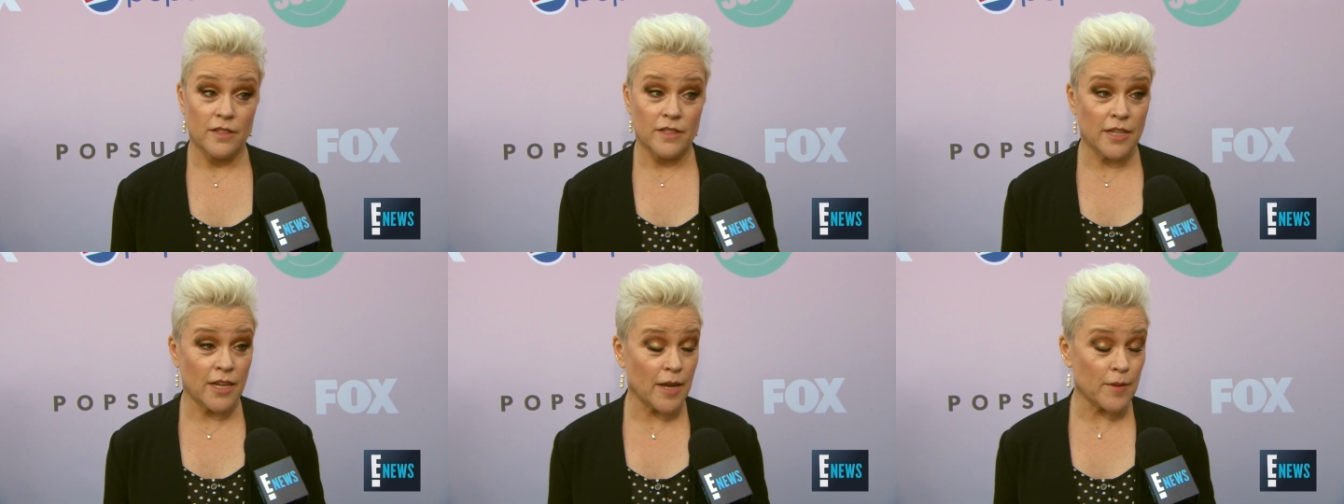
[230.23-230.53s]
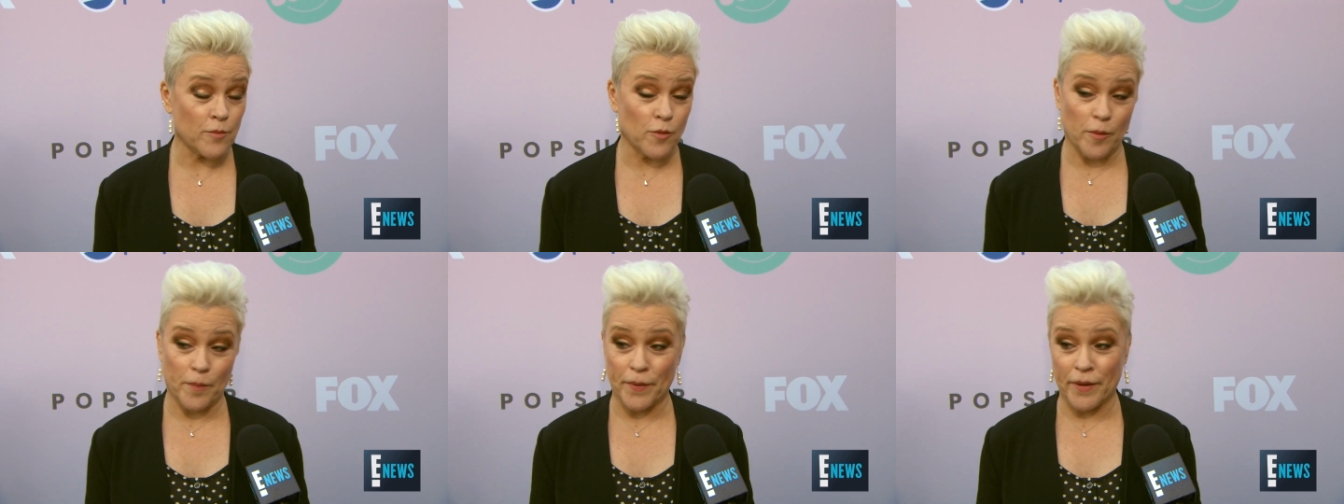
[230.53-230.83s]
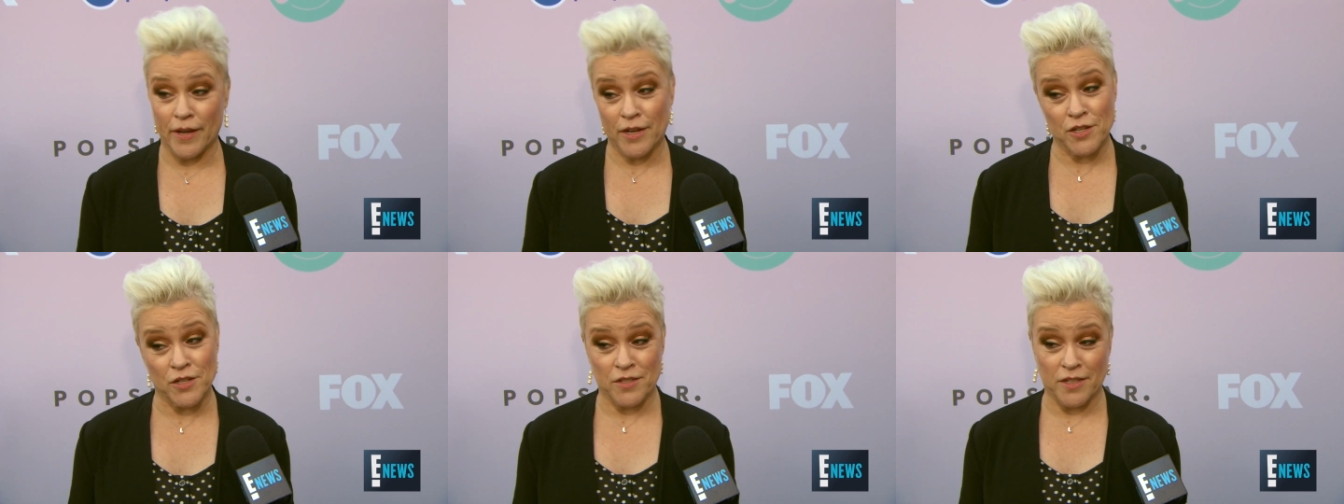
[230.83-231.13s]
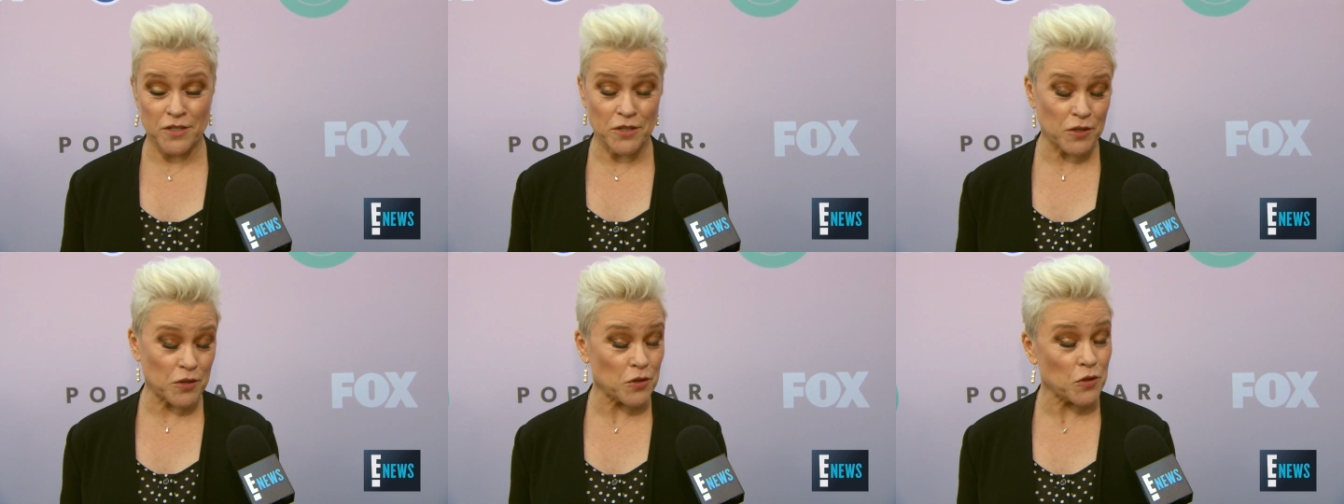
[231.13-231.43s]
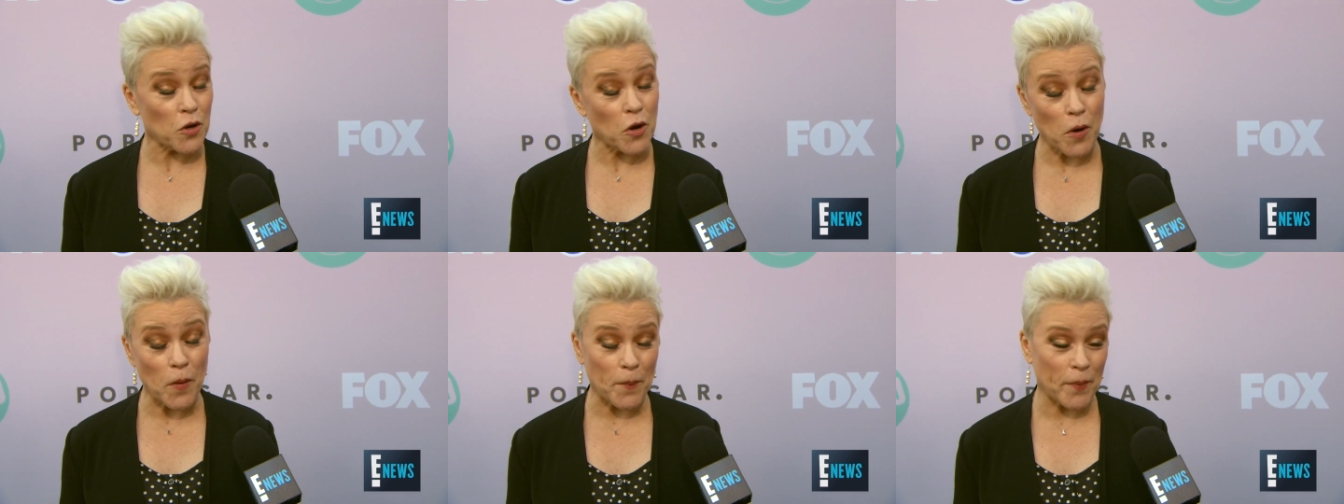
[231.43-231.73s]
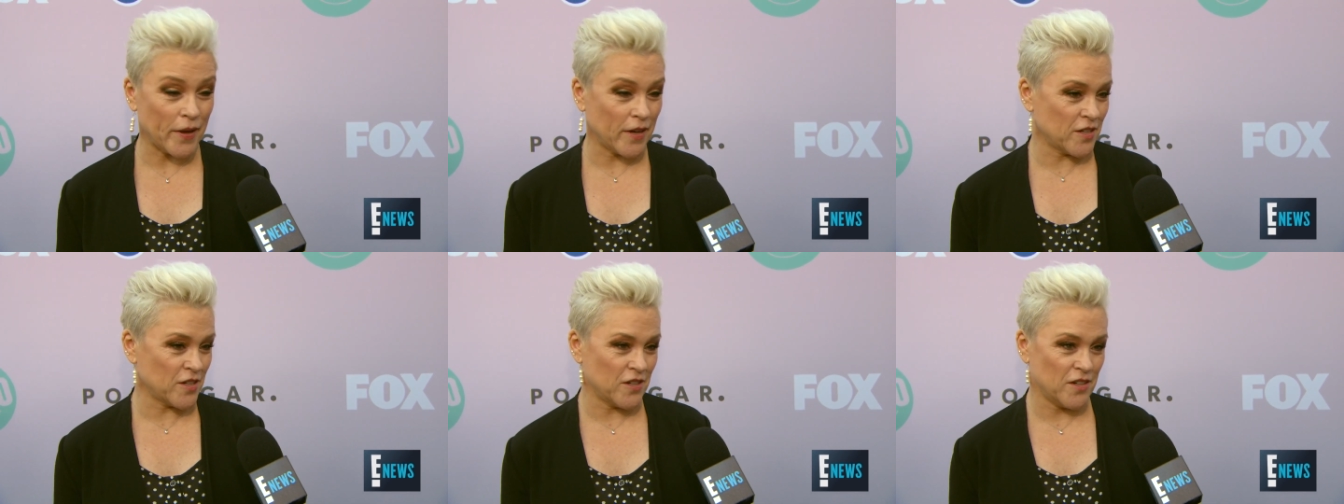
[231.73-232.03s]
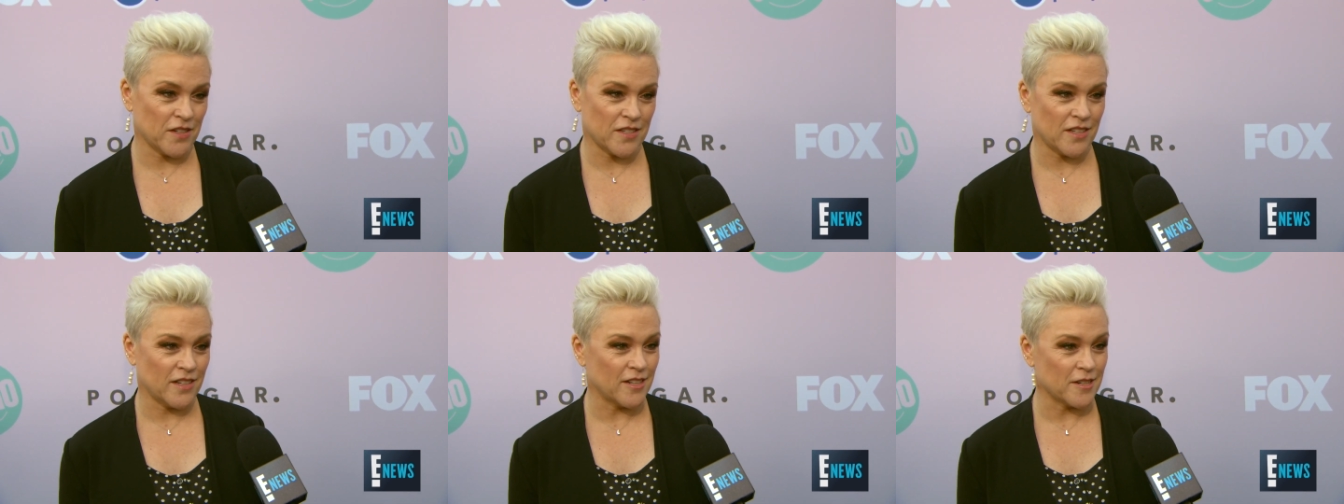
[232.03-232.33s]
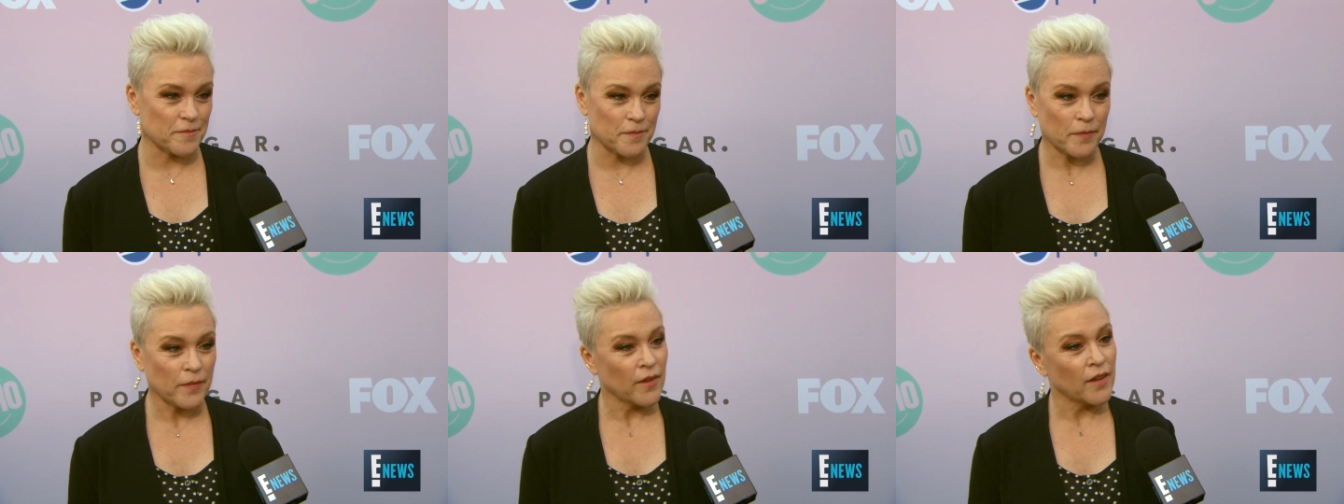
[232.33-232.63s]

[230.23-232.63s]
Take more pictures. I took no pictures, and